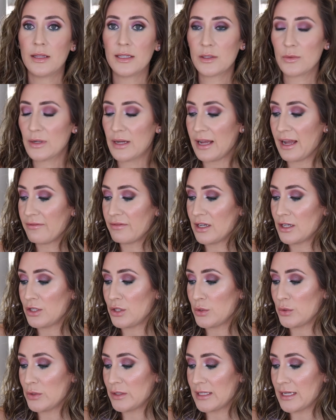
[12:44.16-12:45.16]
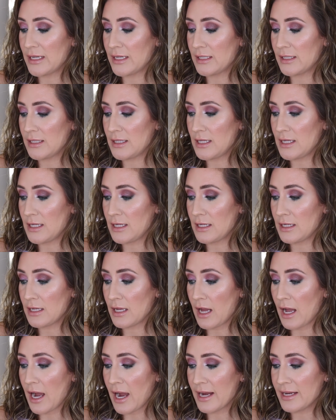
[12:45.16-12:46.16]
This one I have not used. It is
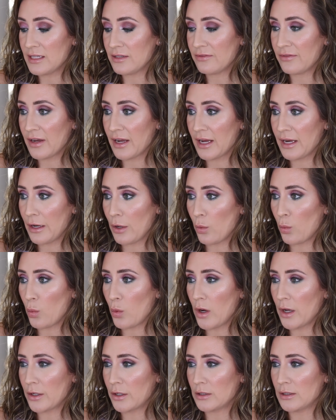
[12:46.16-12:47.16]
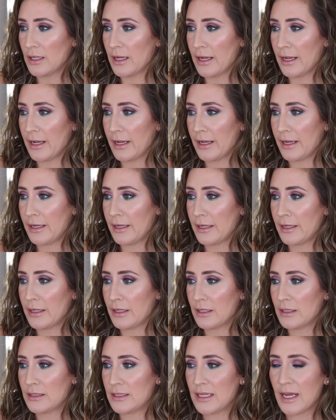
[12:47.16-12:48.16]
the Eye Define Waterline
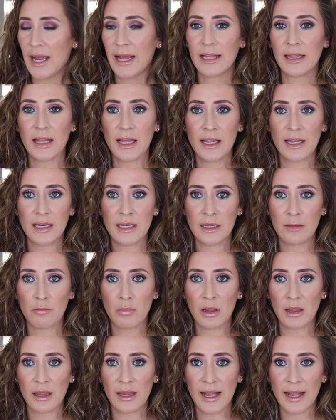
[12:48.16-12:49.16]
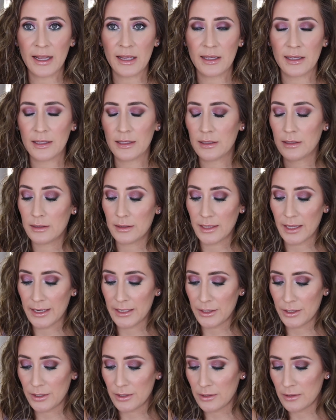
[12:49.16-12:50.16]
Tightline Black
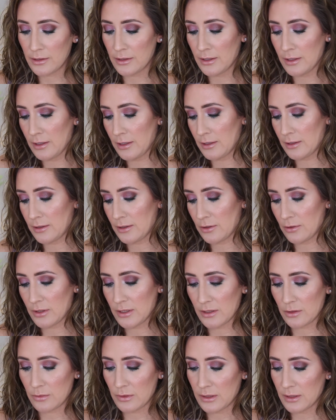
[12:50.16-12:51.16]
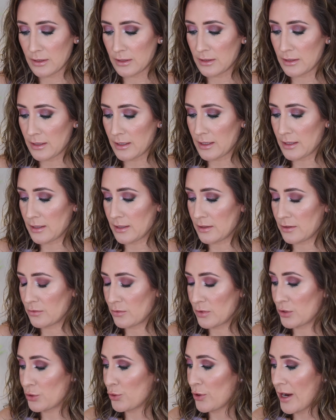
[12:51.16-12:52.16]
Liner. So this one is
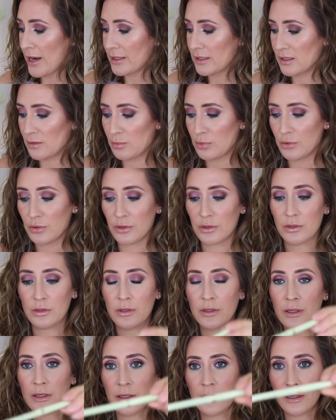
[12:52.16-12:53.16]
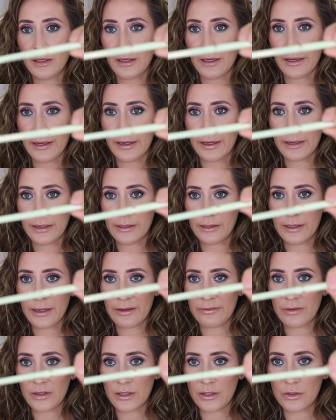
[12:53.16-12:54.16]
retractable and I
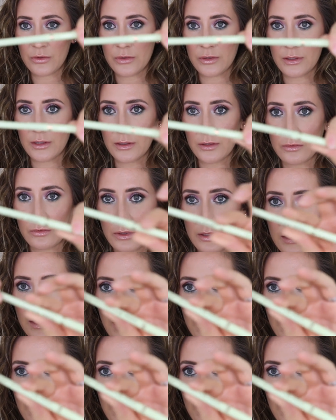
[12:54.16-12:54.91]
have not used this one